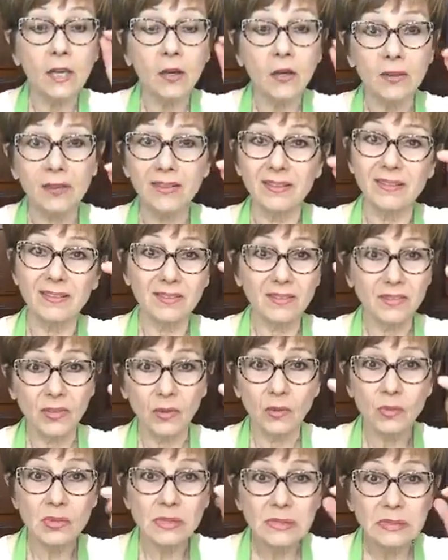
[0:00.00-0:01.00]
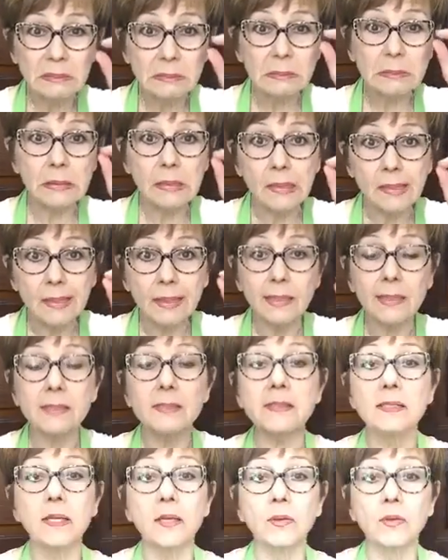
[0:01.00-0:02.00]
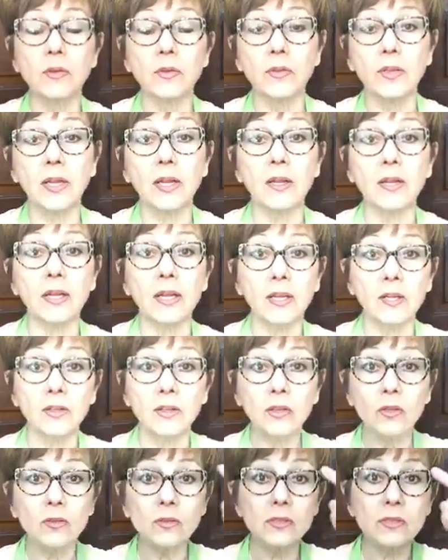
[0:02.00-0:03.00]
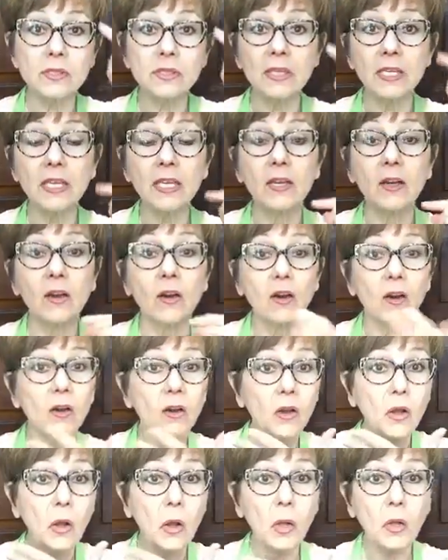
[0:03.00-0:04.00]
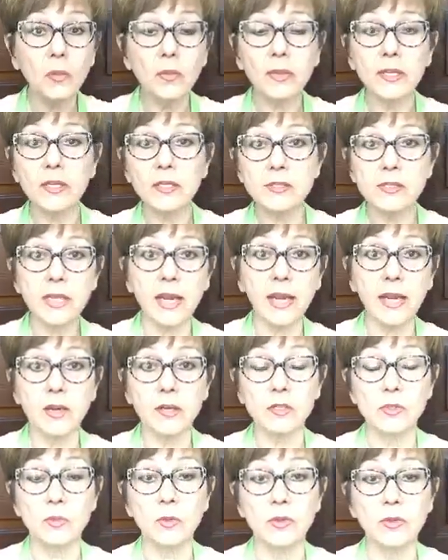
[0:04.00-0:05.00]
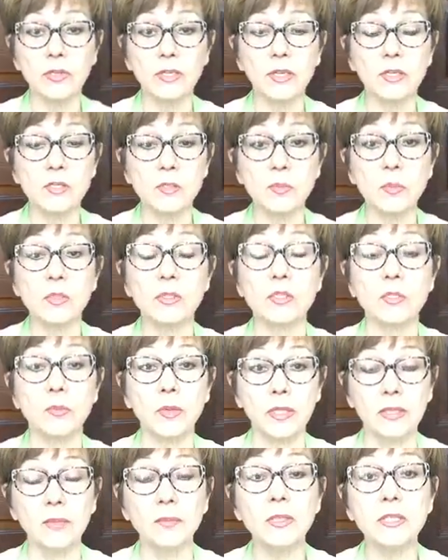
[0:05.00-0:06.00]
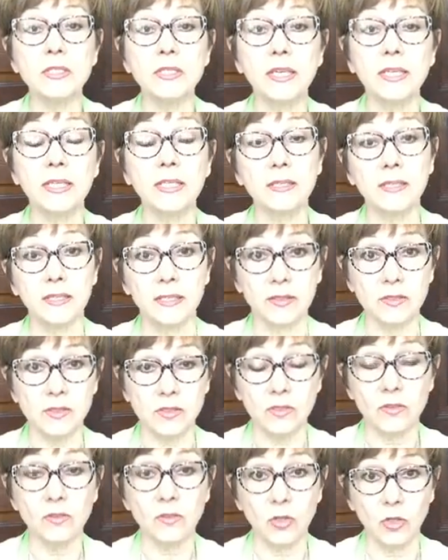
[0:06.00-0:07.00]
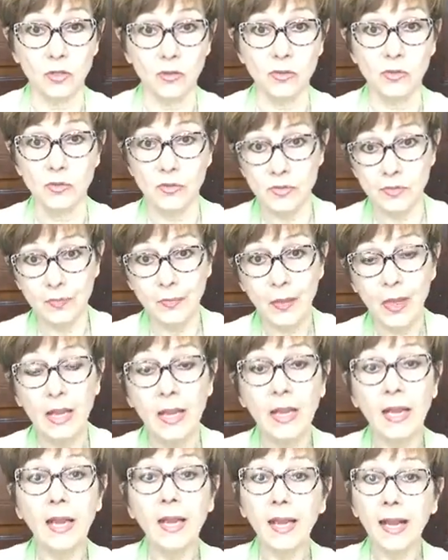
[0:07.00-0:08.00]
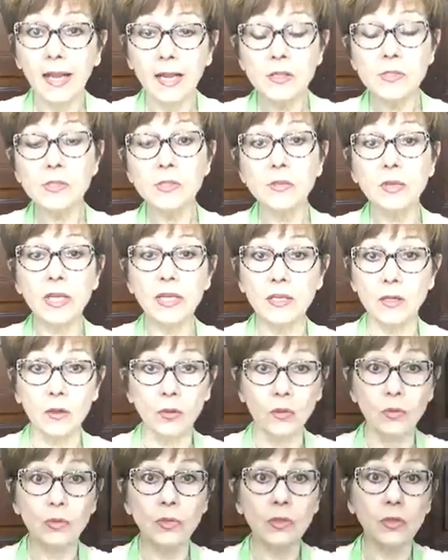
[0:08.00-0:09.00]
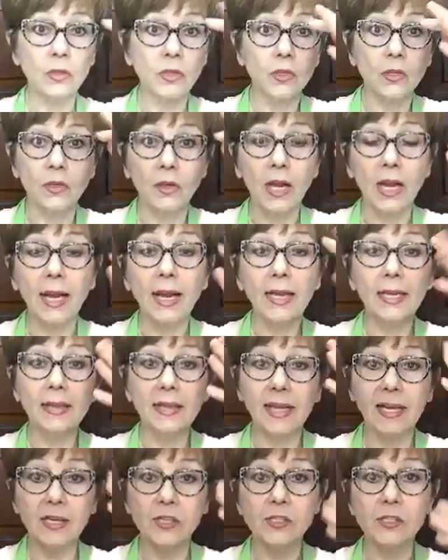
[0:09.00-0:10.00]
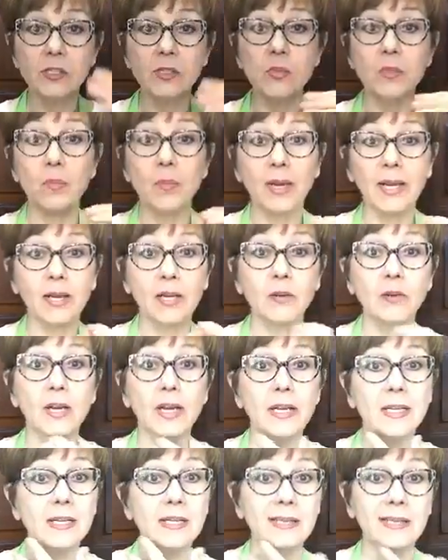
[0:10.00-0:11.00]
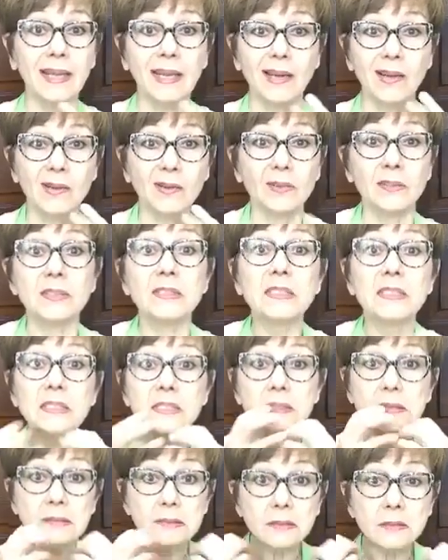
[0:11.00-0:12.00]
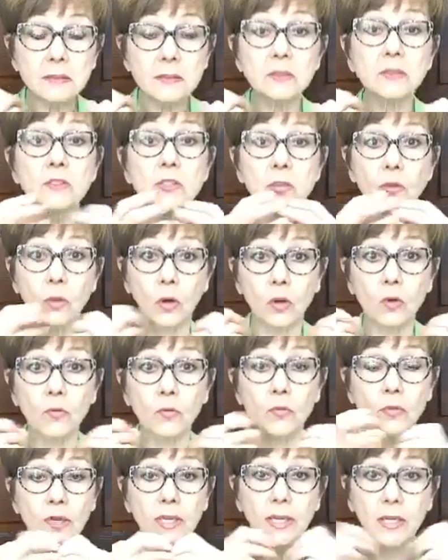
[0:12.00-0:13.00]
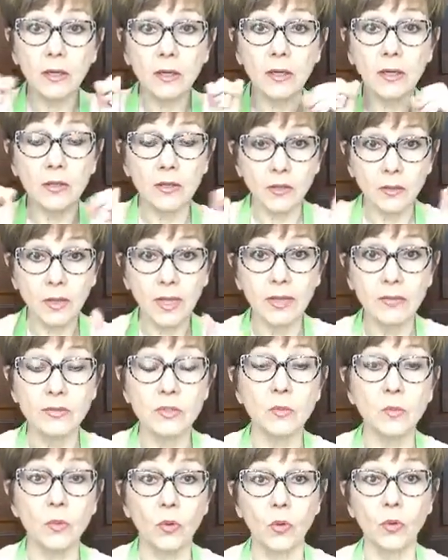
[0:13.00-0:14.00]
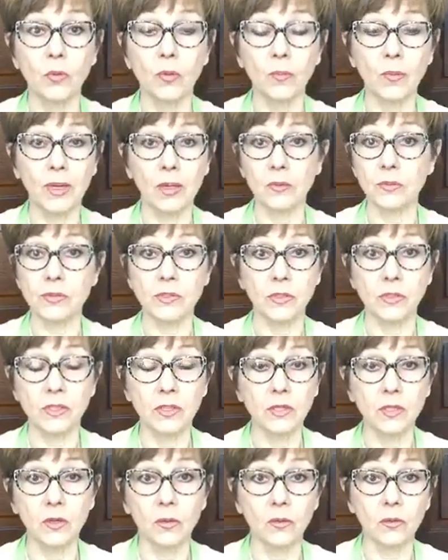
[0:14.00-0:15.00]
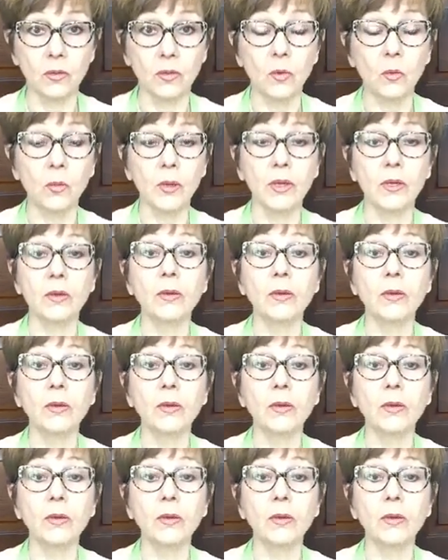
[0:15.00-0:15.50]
those little lines under there, and you see all these hairs where they're not supposed to be. Let me tell you this, girls. As you get older, your eyelashes migrate down to over here, and you have to pull them out so you don't look weird.